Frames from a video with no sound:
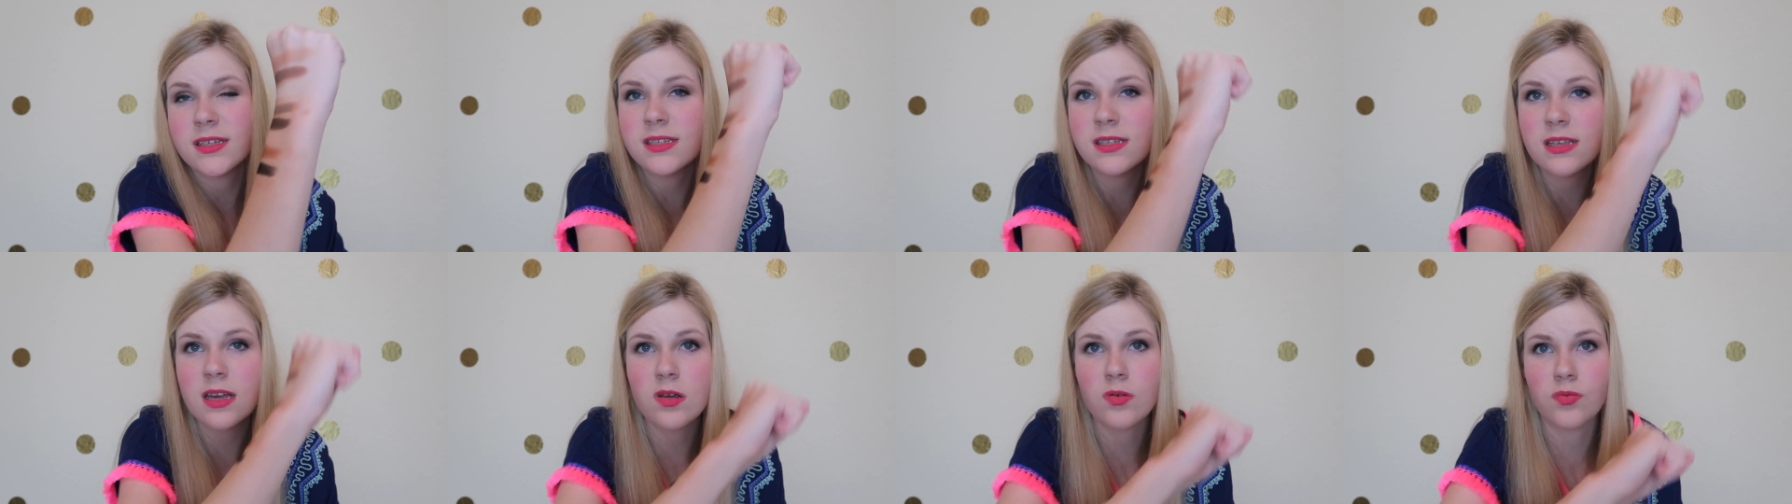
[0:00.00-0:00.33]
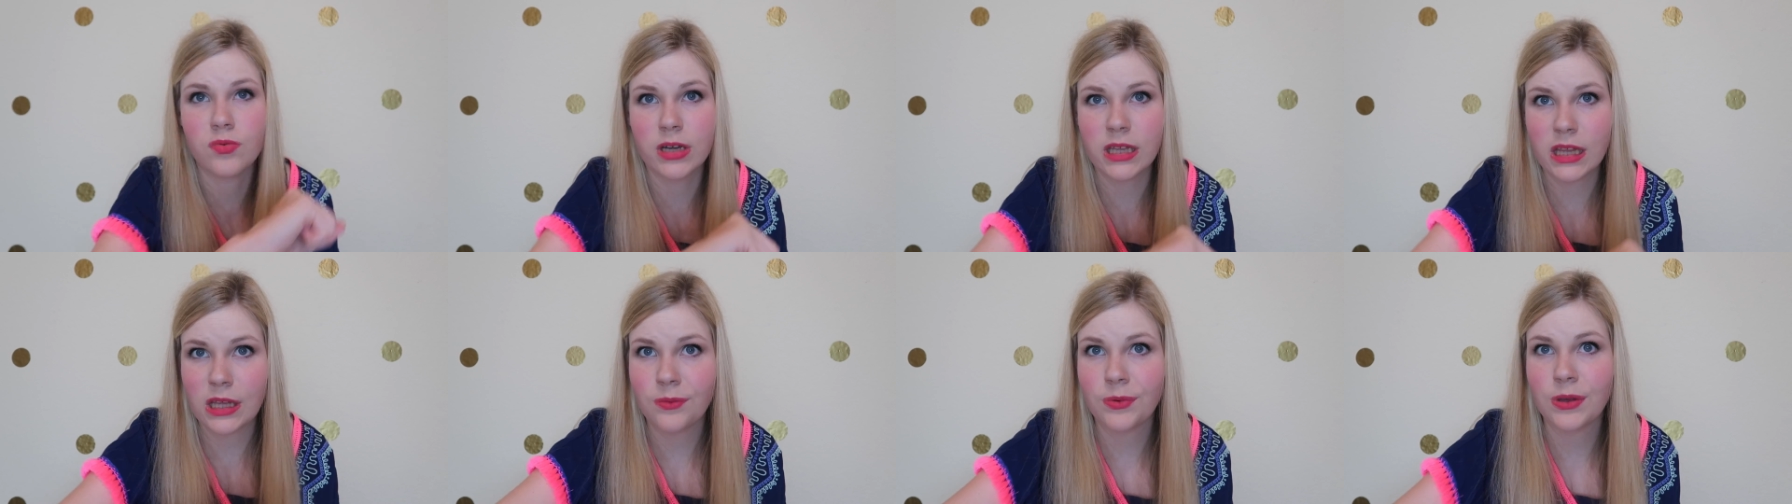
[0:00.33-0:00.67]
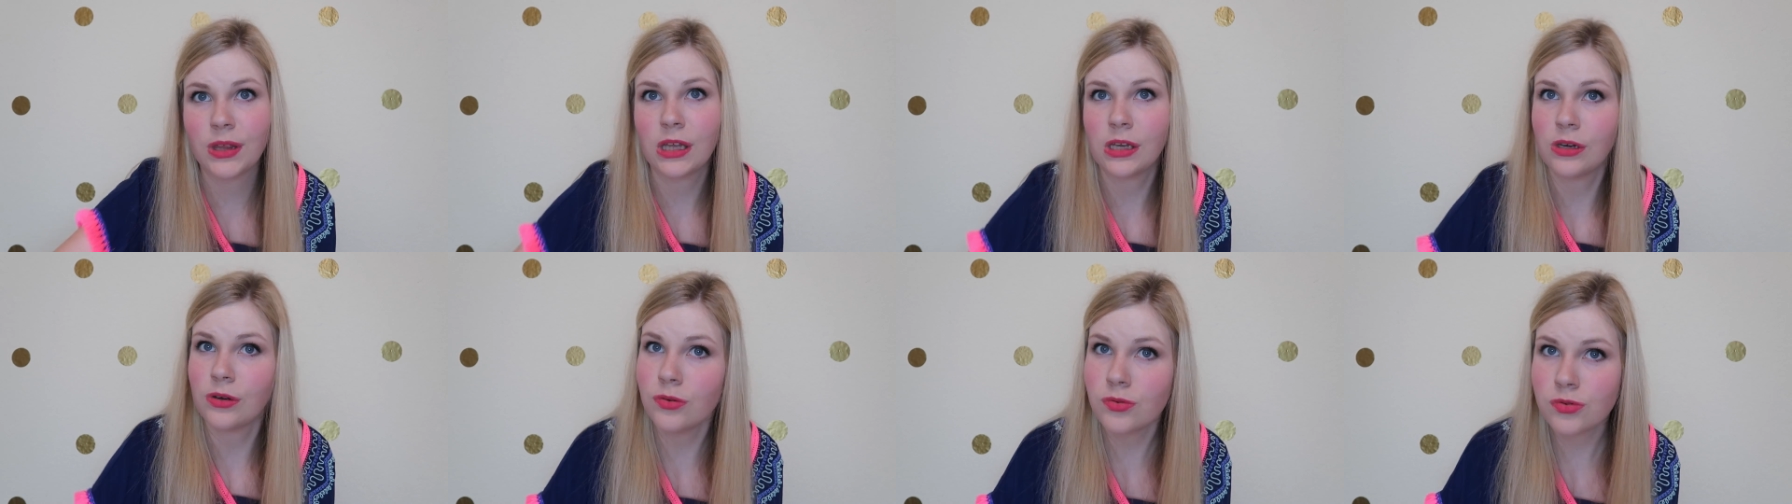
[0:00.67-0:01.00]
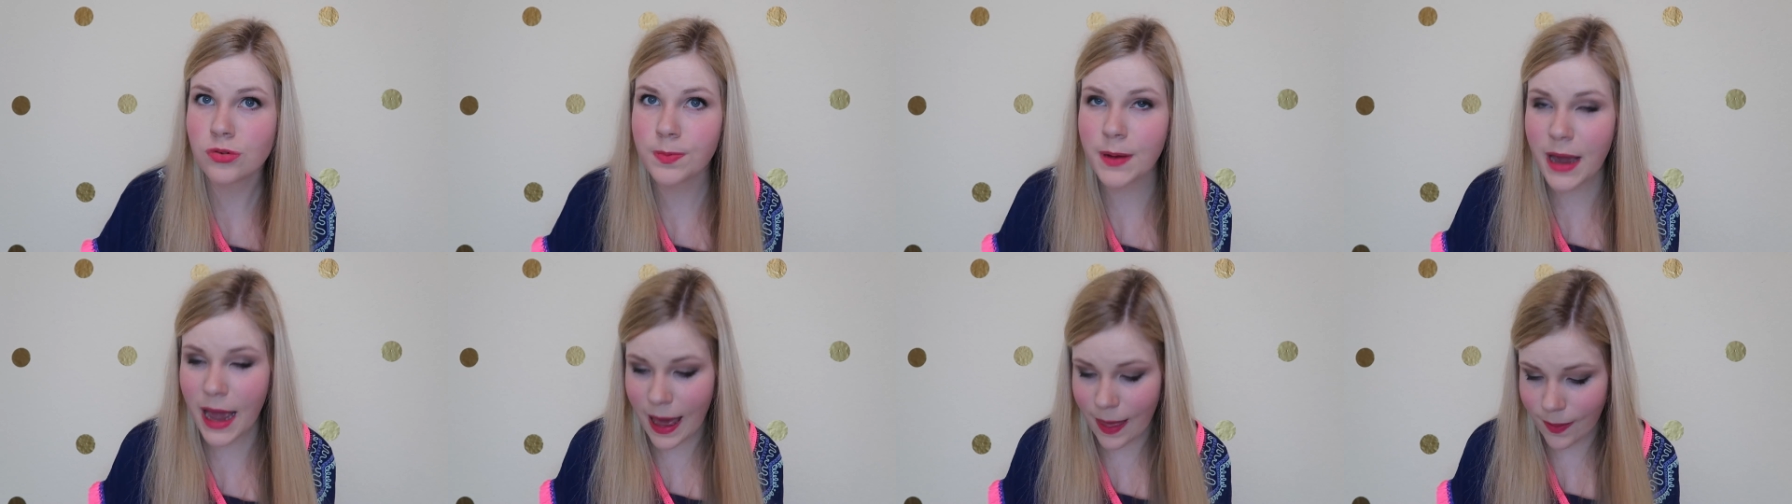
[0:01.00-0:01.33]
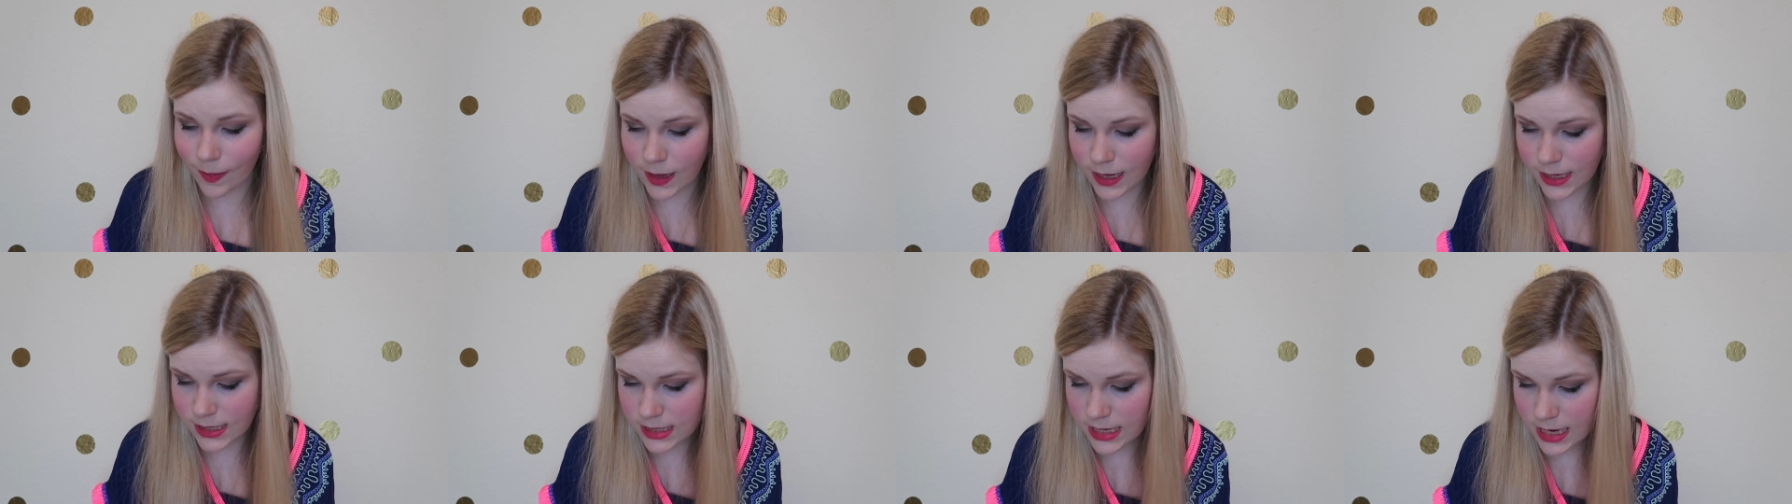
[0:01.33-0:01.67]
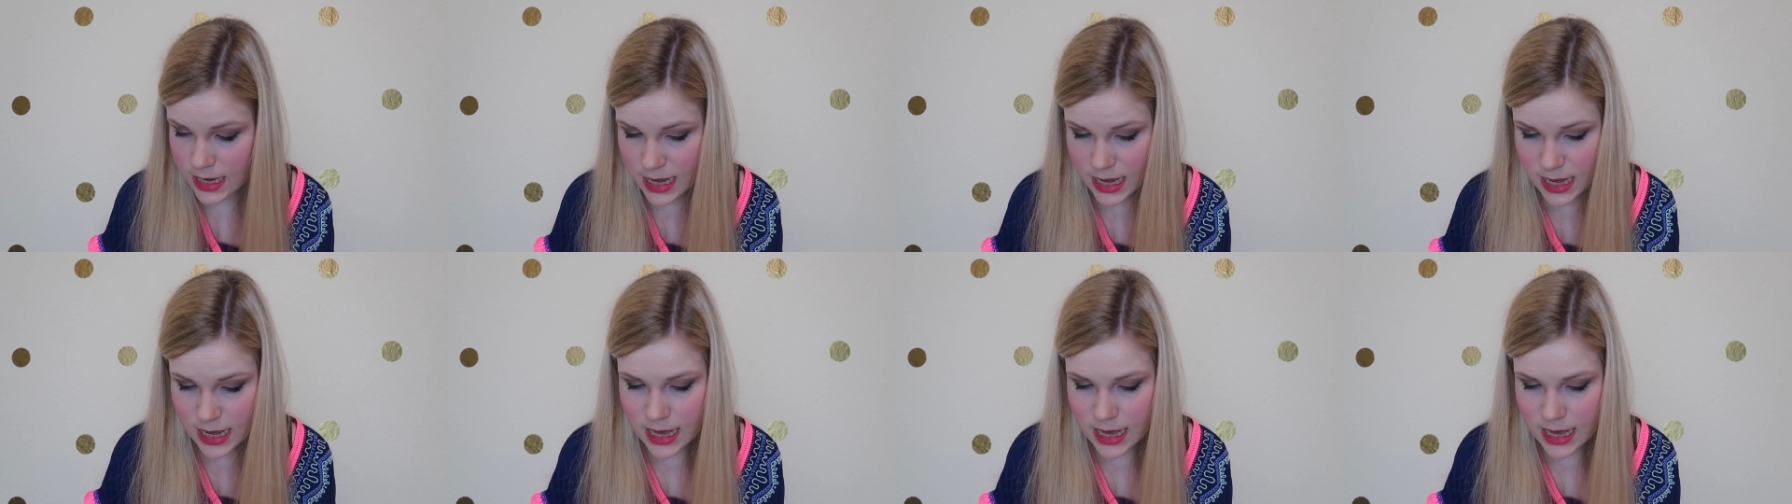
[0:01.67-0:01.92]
This is a really neutral palette,